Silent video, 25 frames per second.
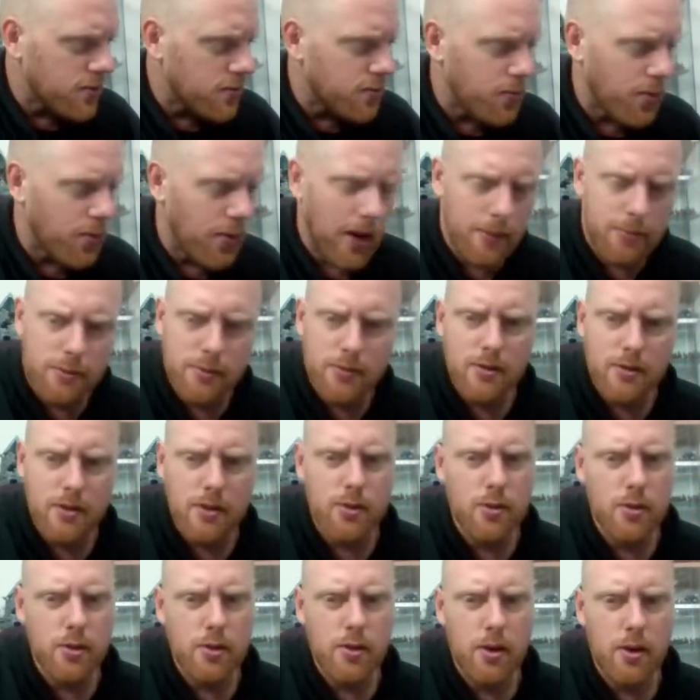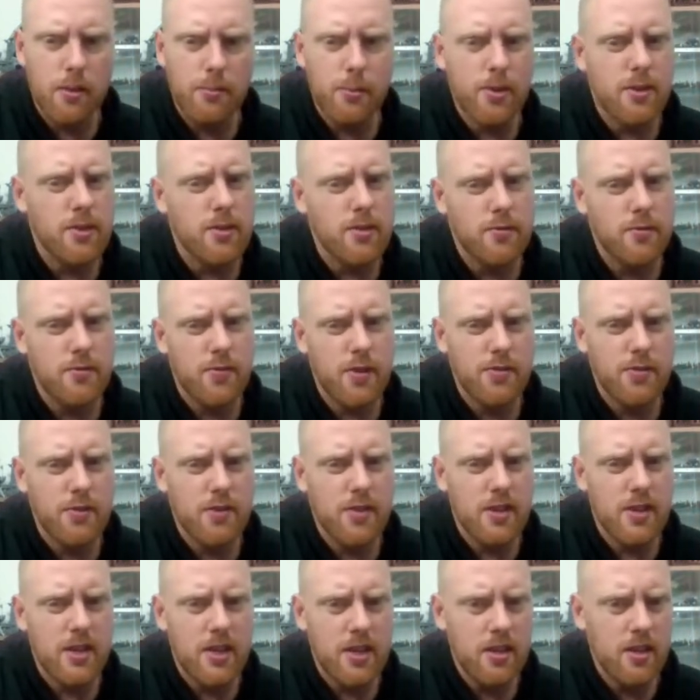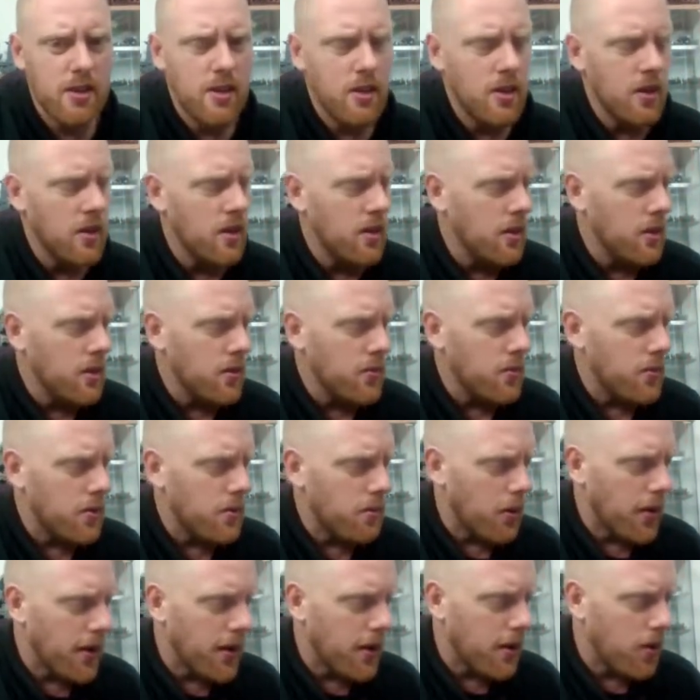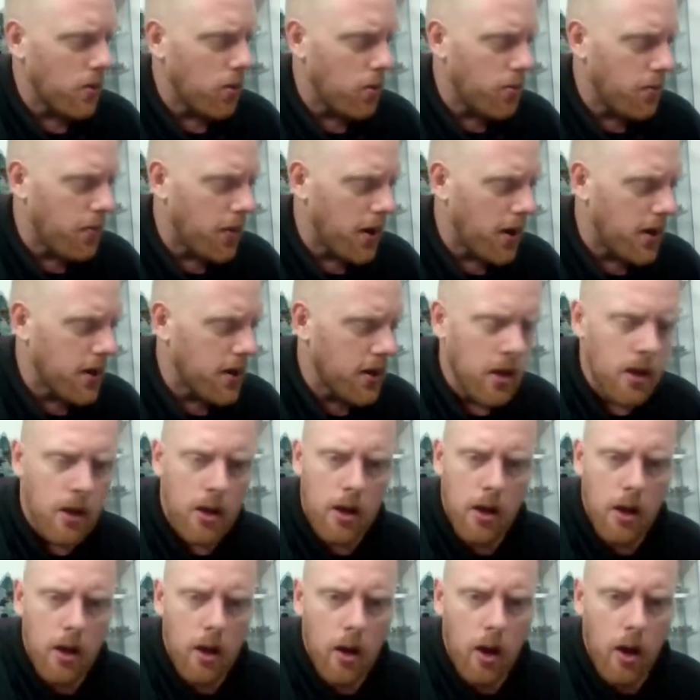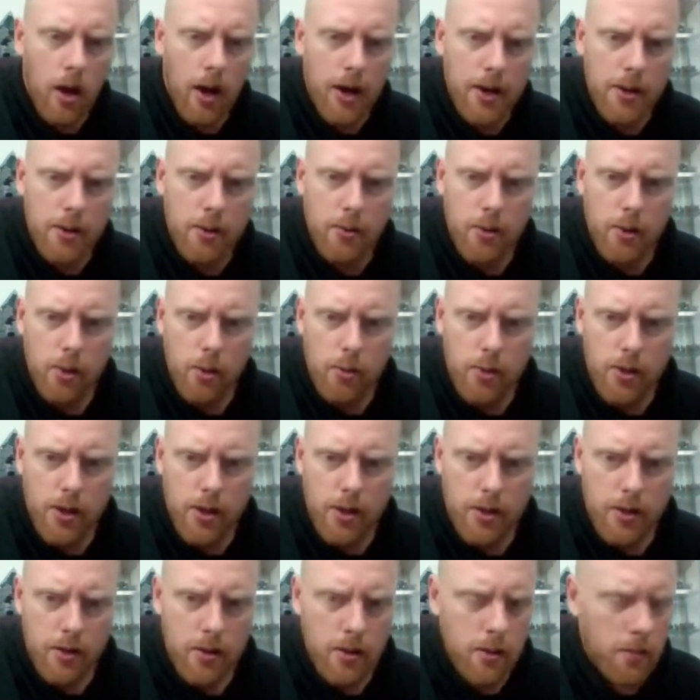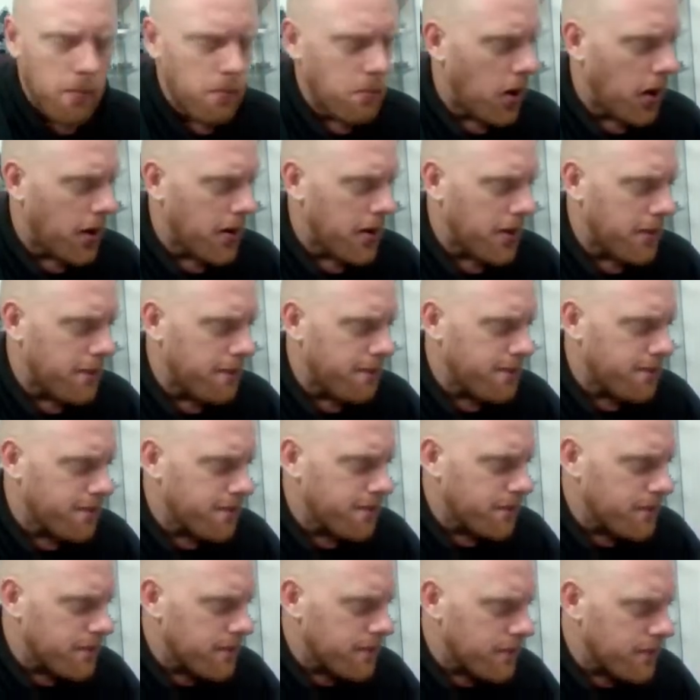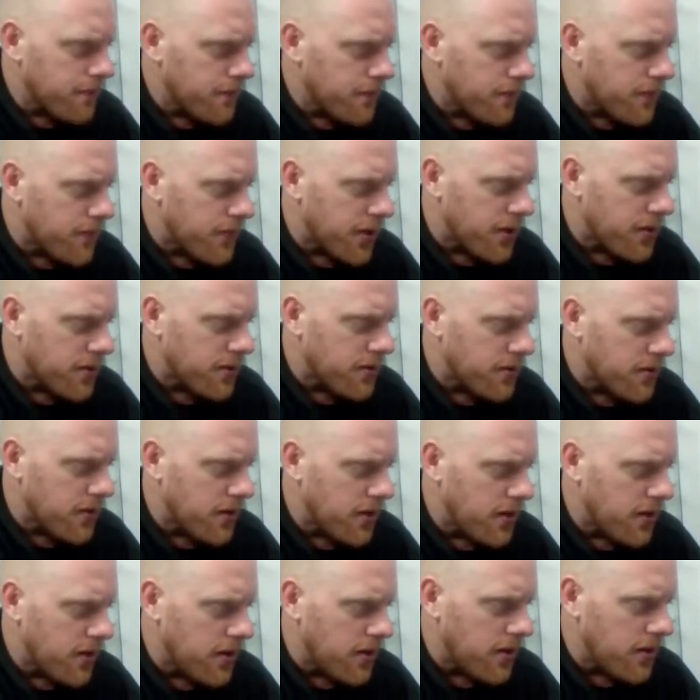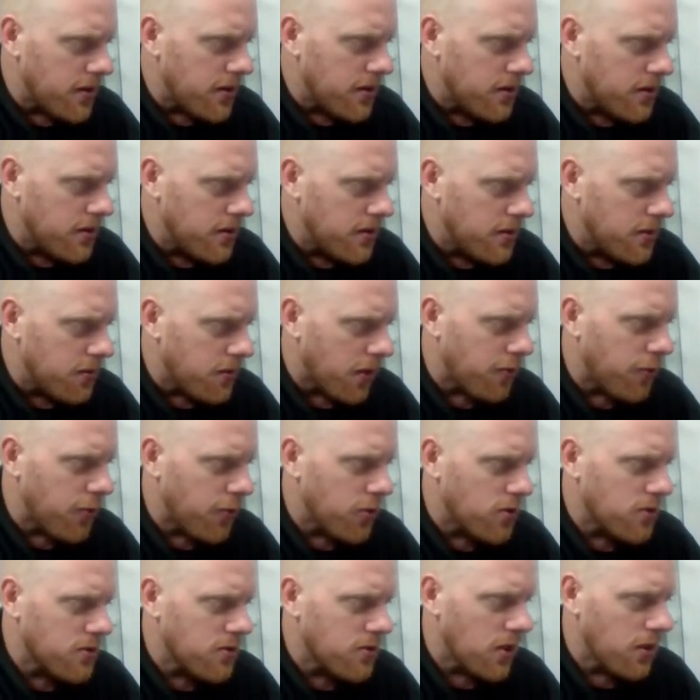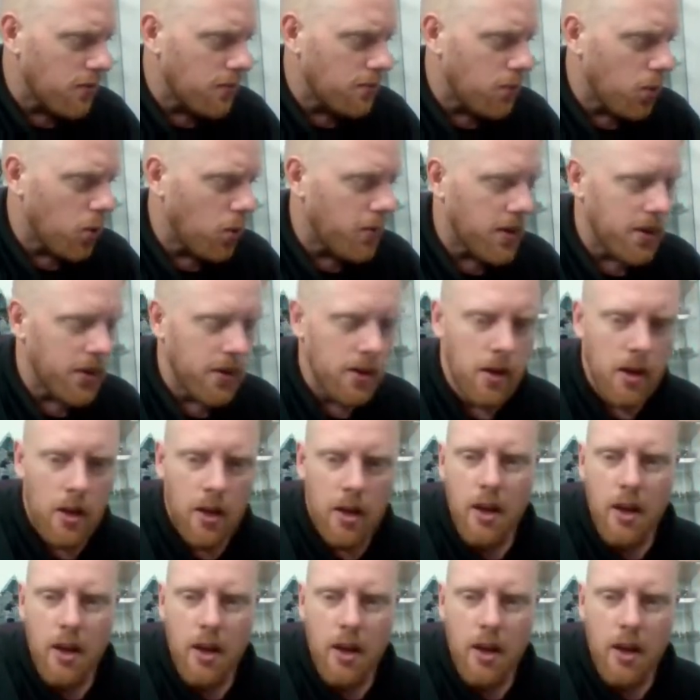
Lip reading: Perhaps the good number is 15 when playing Oathmark. I don't know yet. But there's my first 10 bowmen.